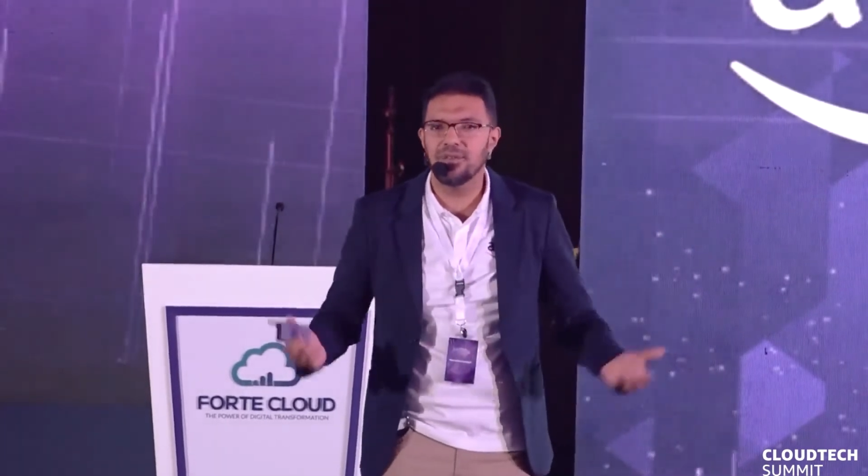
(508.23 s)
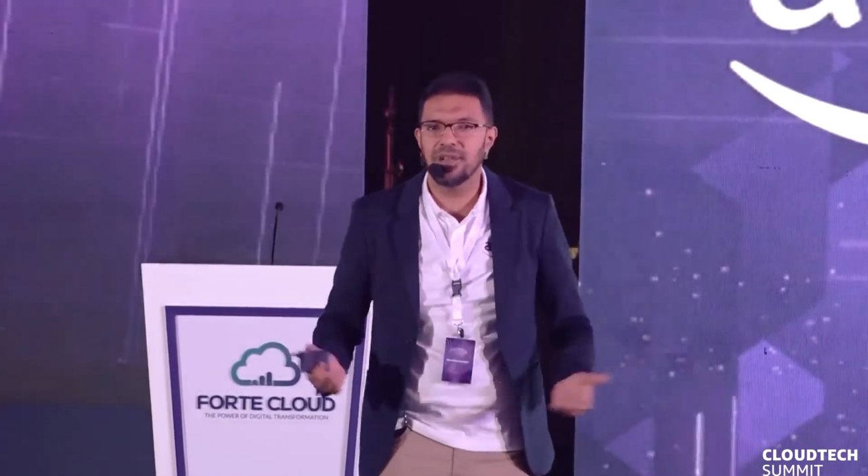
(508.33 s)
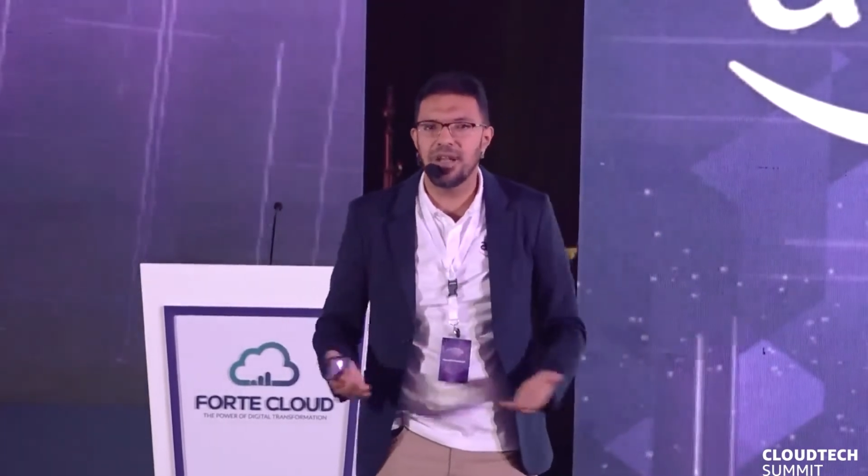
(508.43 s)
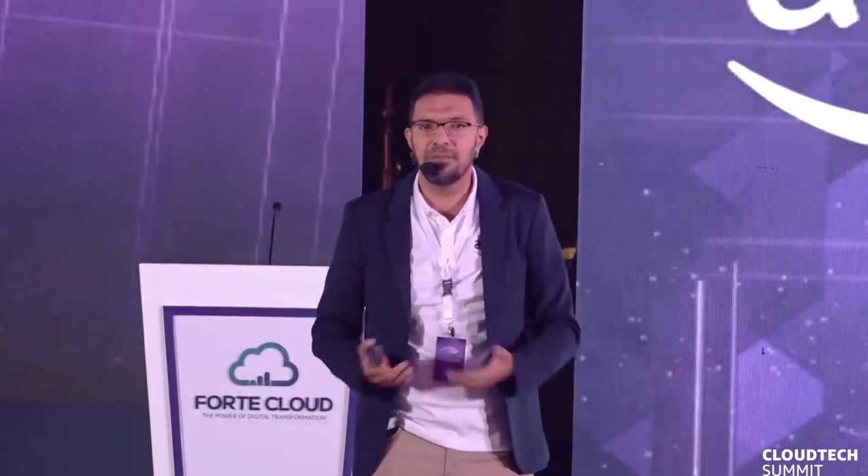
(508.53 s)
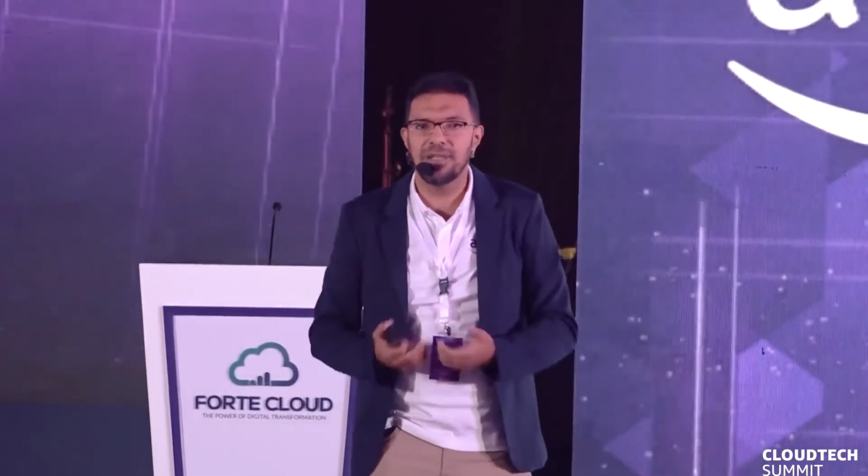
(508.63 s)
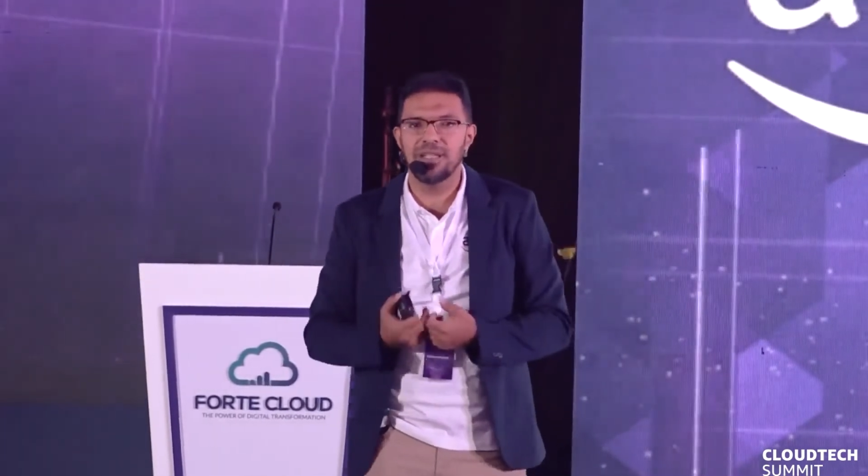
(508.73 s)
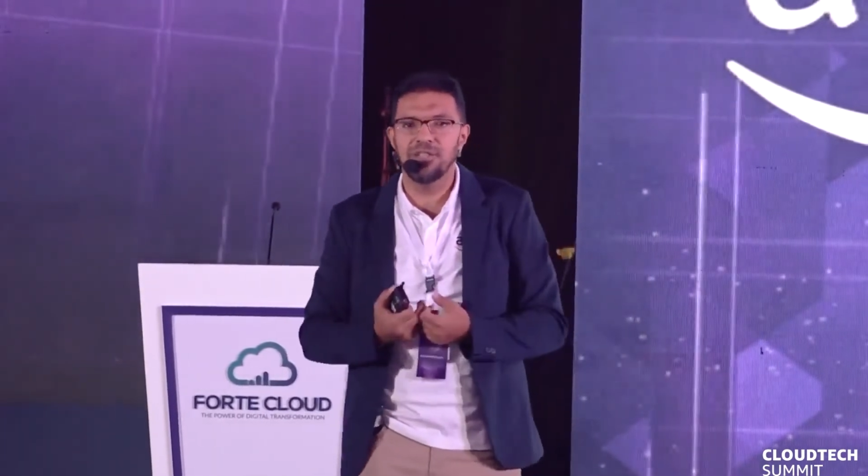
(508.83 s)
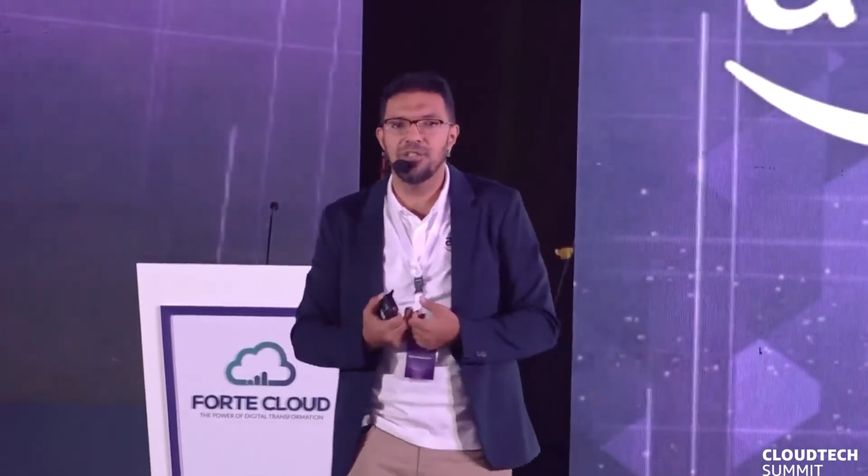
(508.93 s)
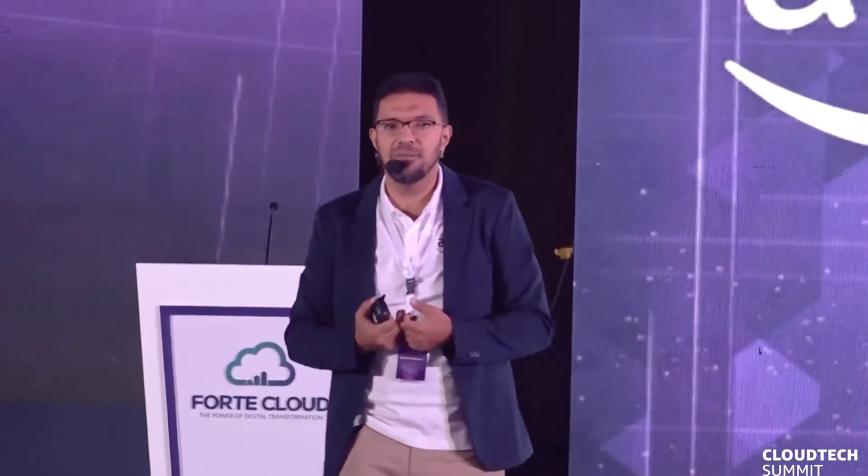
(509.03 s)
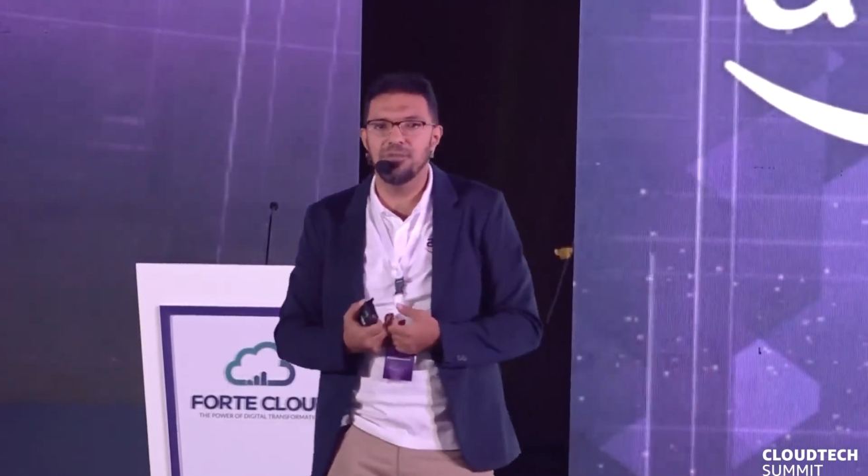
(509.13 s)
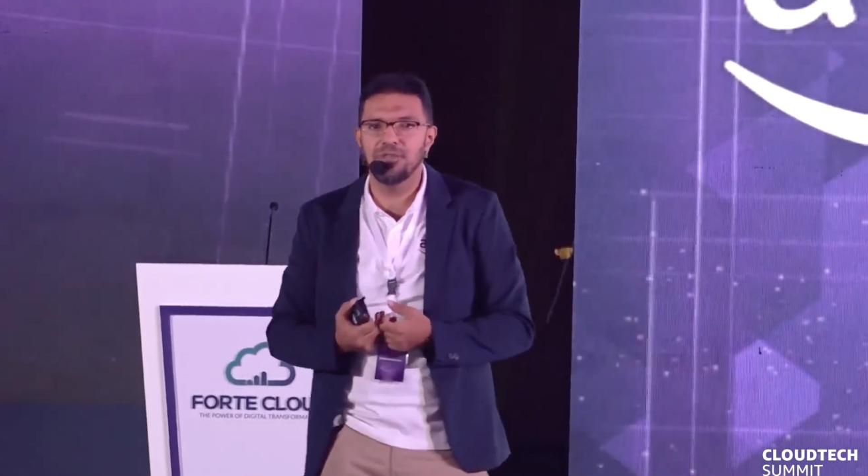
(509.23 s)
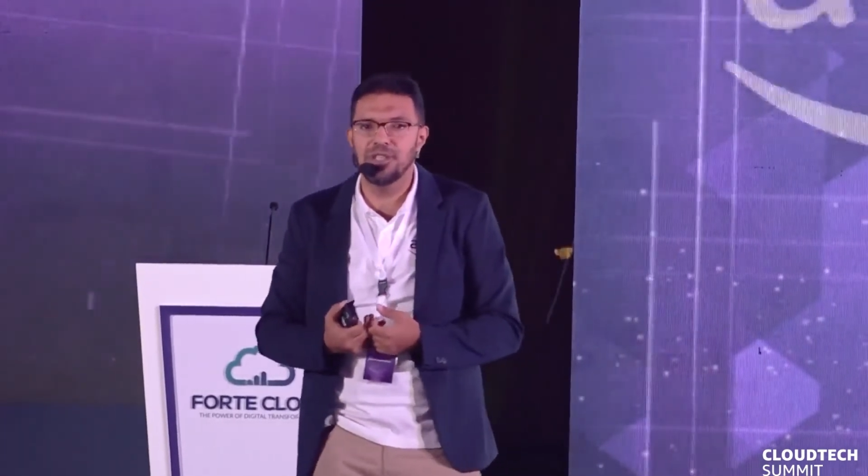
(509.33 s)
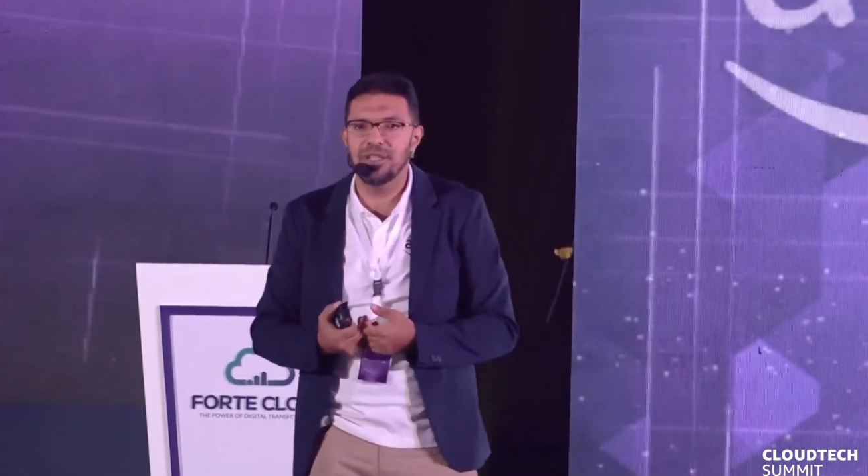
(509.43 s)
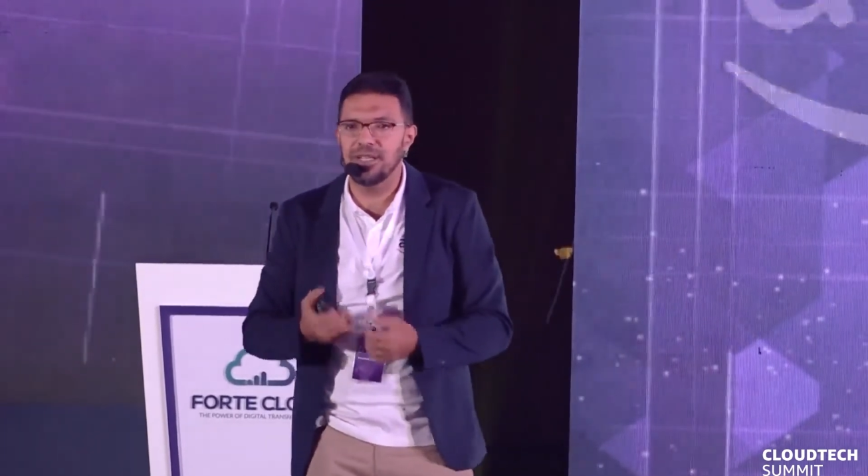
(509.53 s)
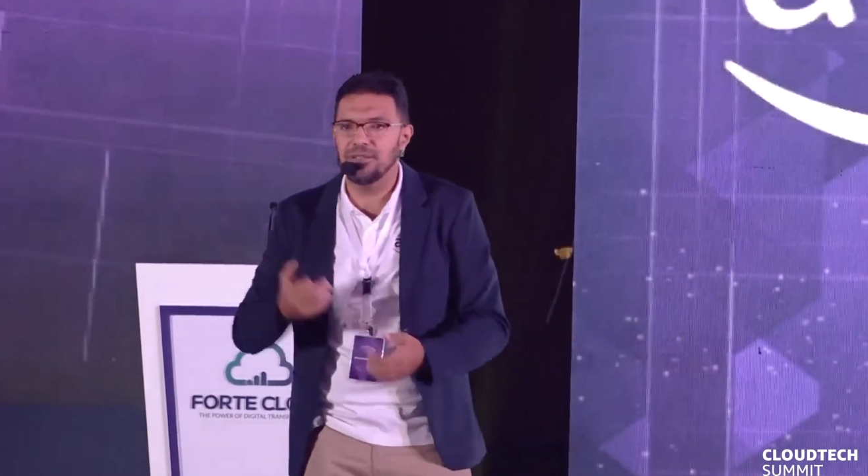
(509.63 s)
or an application
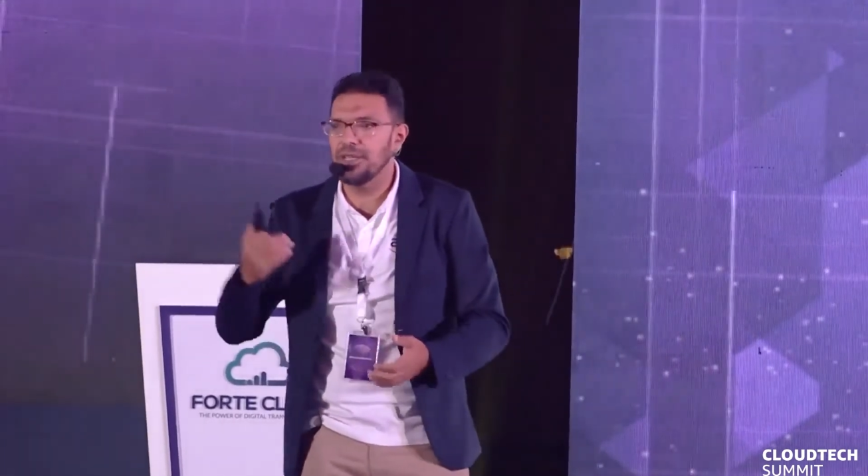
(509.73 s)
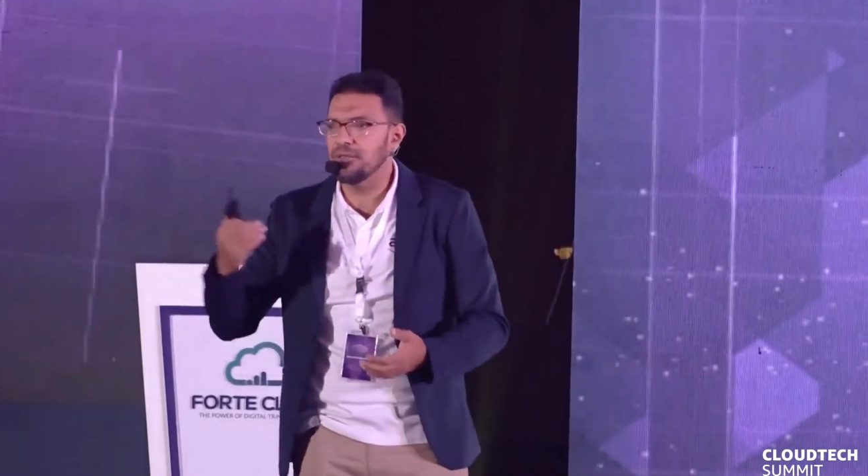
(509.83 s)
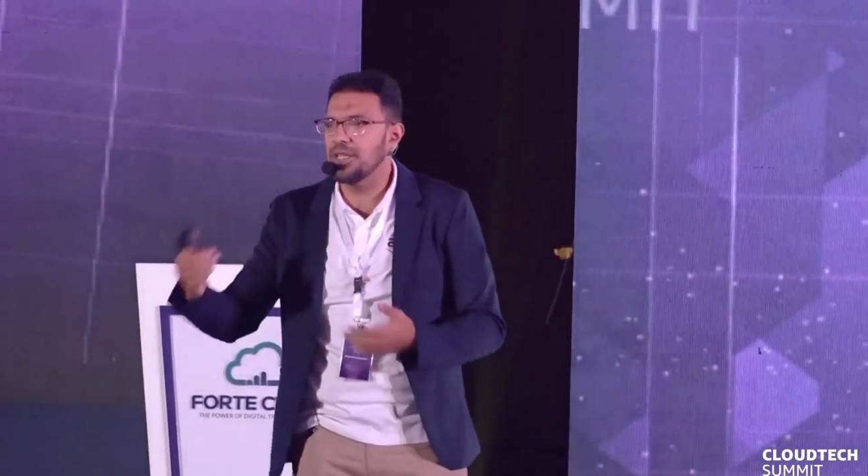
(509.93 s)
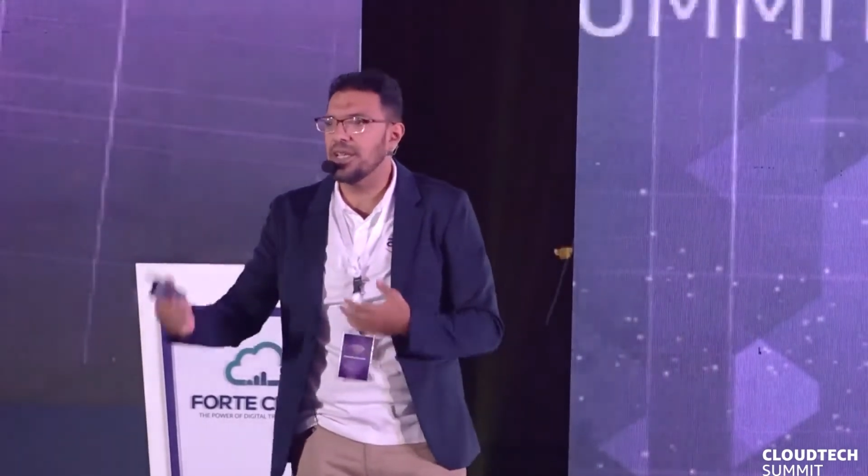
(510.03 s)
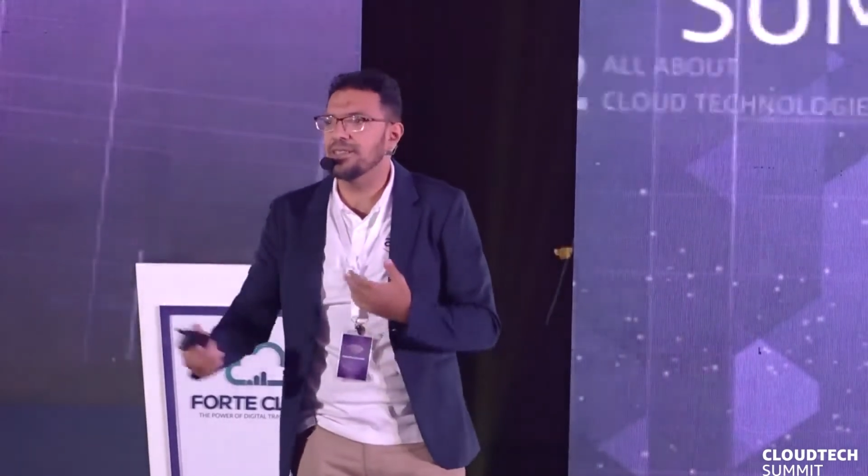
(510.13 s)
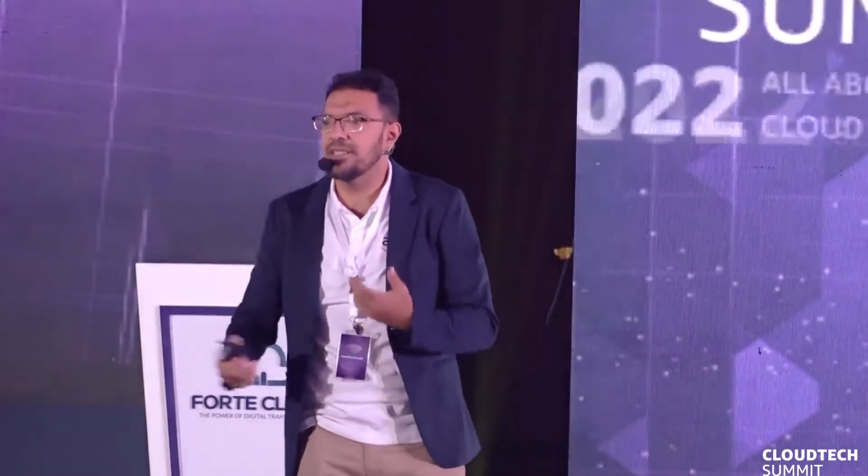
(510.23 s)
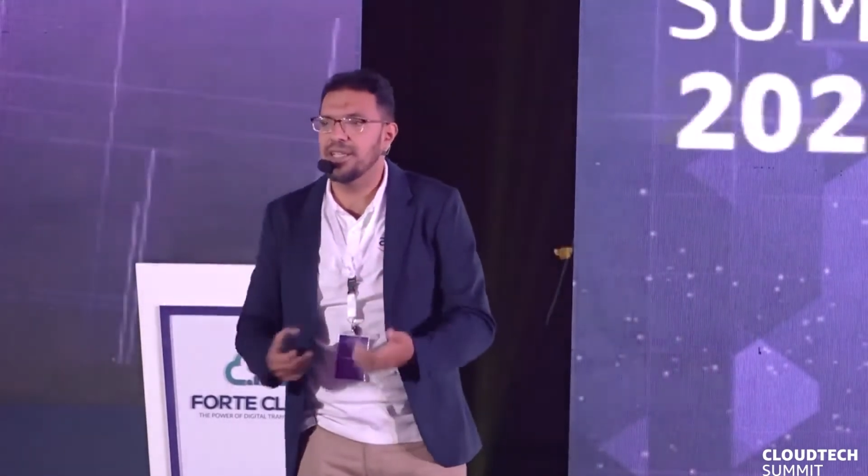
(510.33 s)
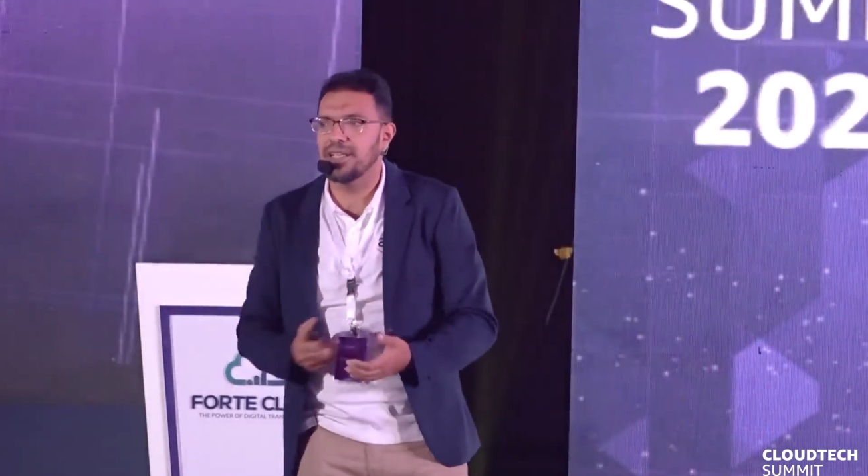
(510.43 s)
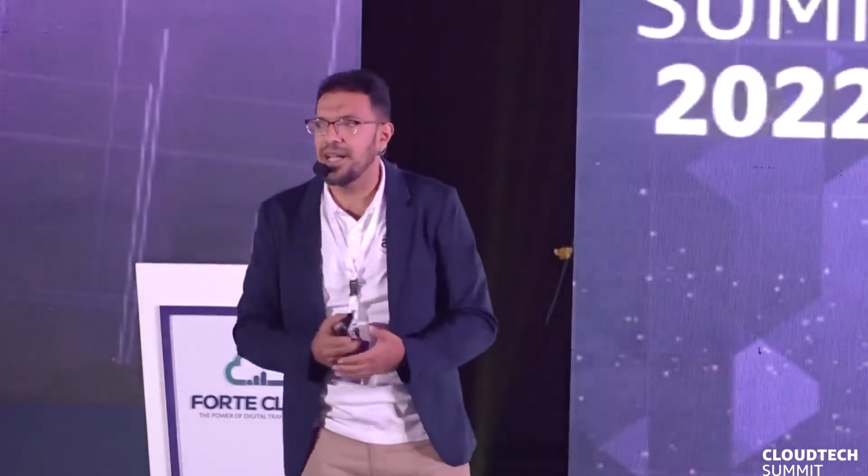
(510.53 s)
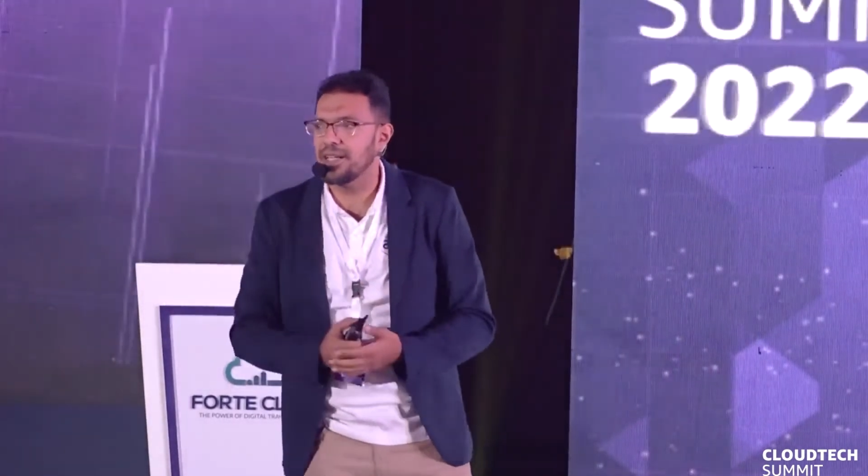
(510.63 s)
pushing, and then we can take an